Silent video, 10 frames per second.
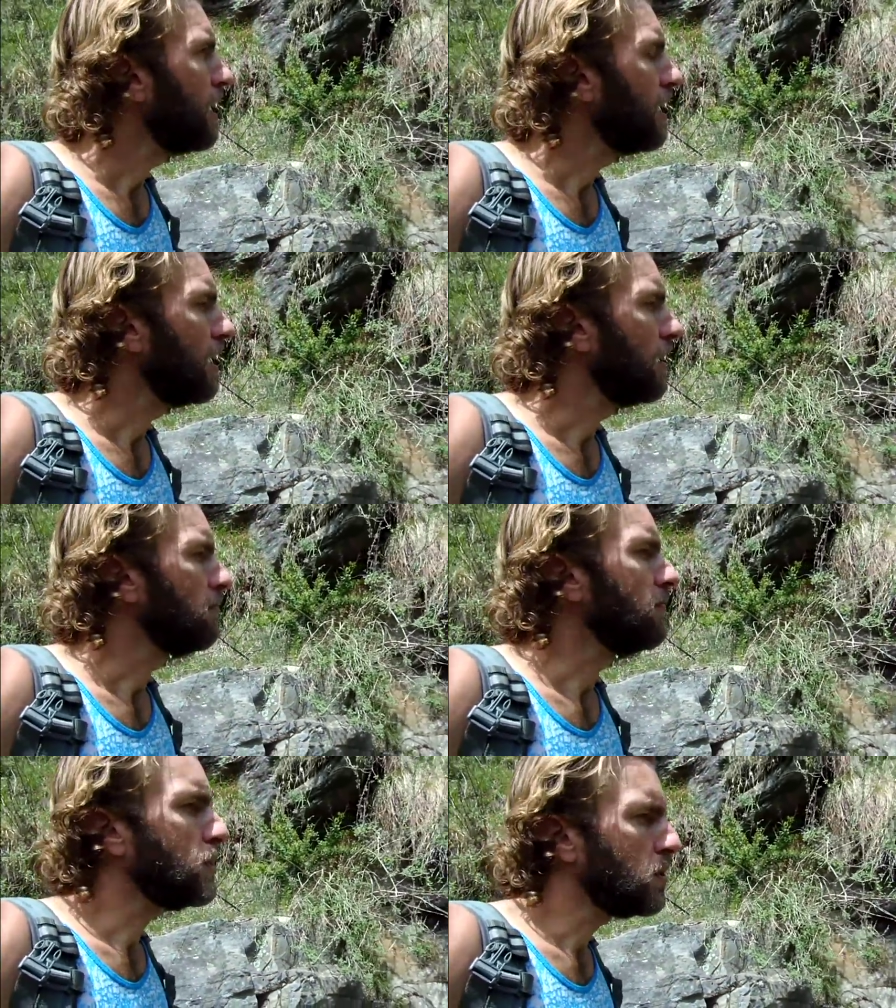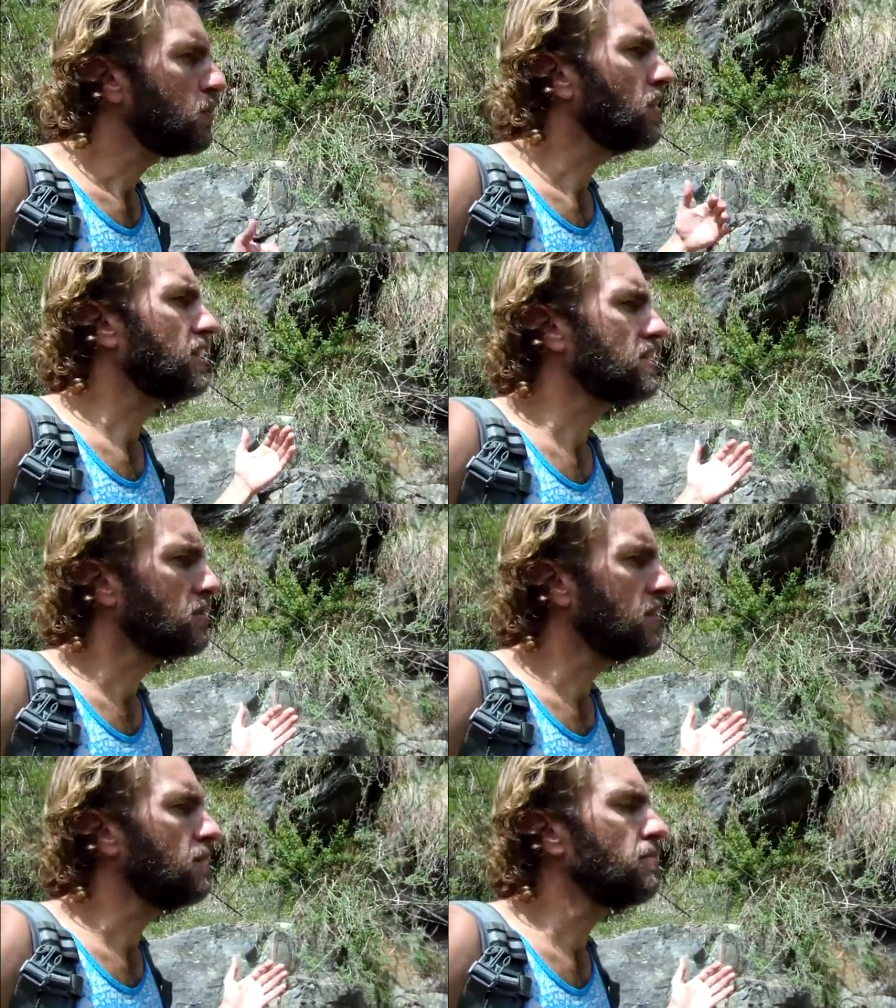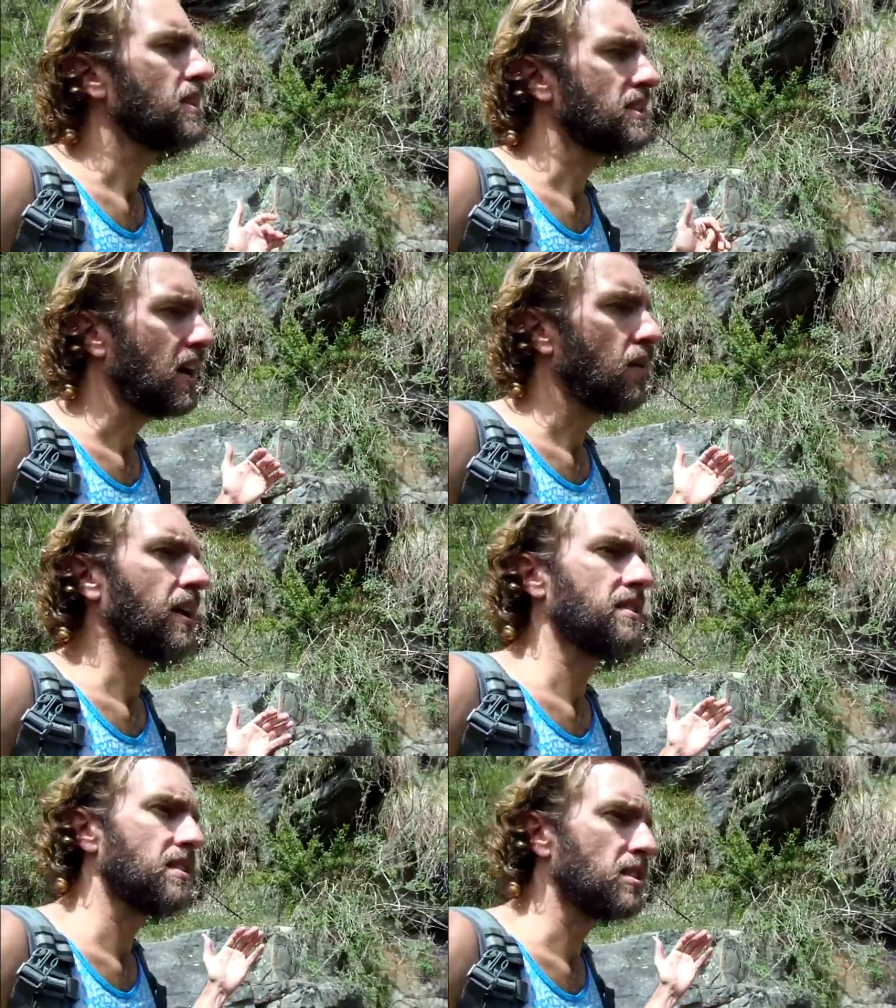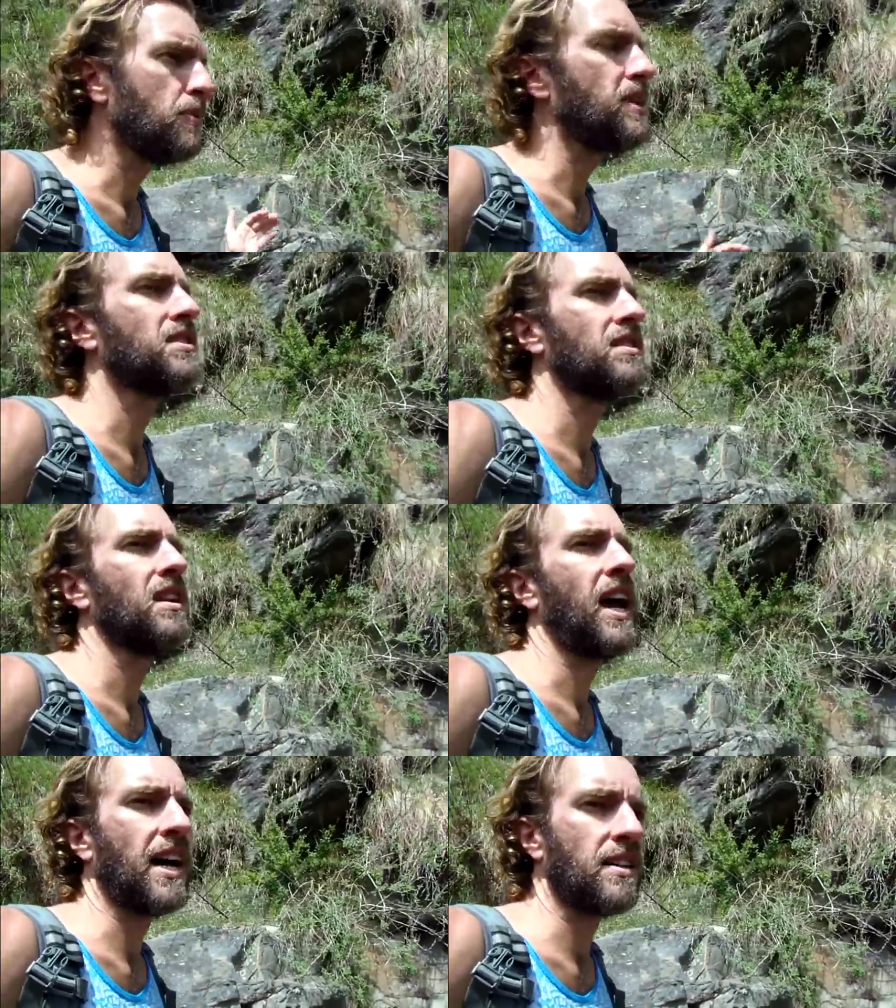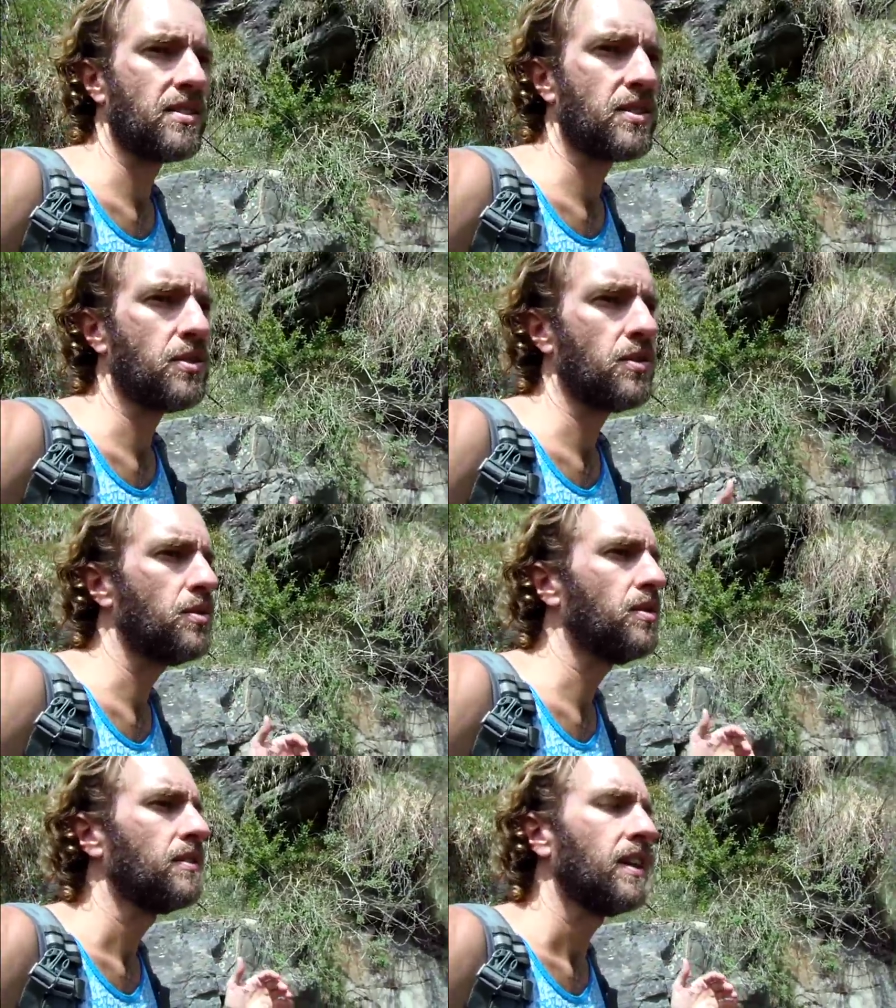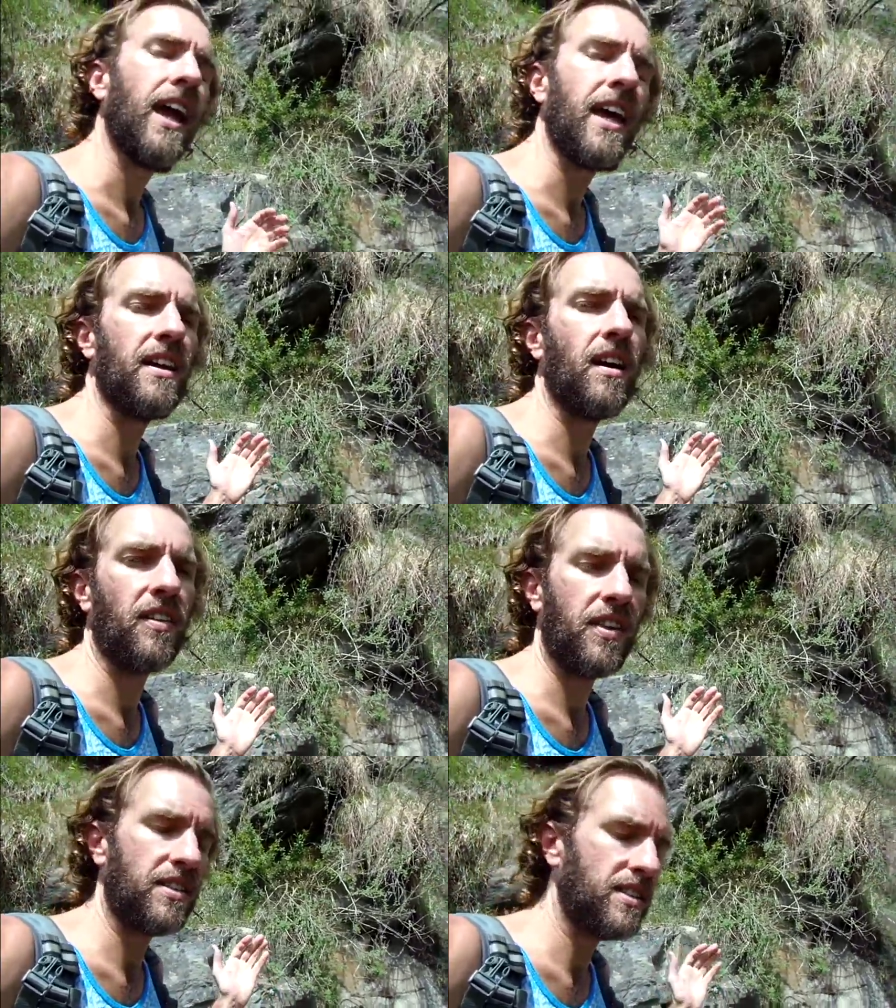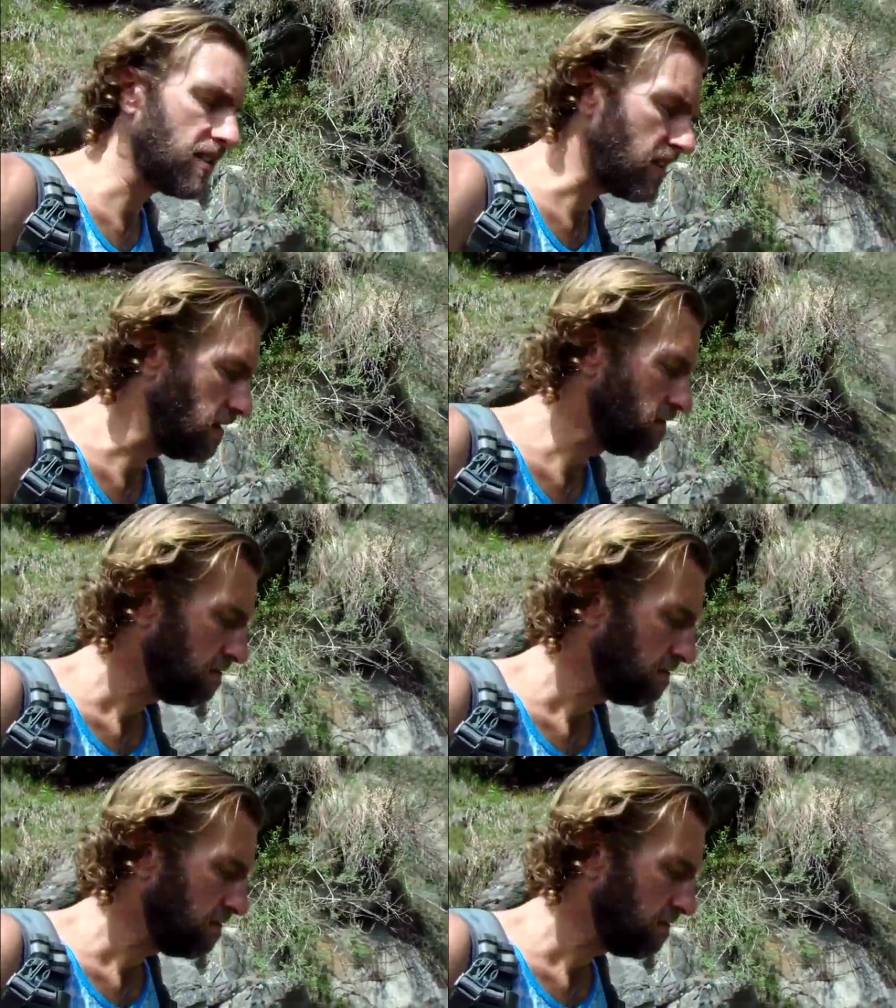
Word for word: um, viewed with extreme doubt and suspicion as to any authenticity.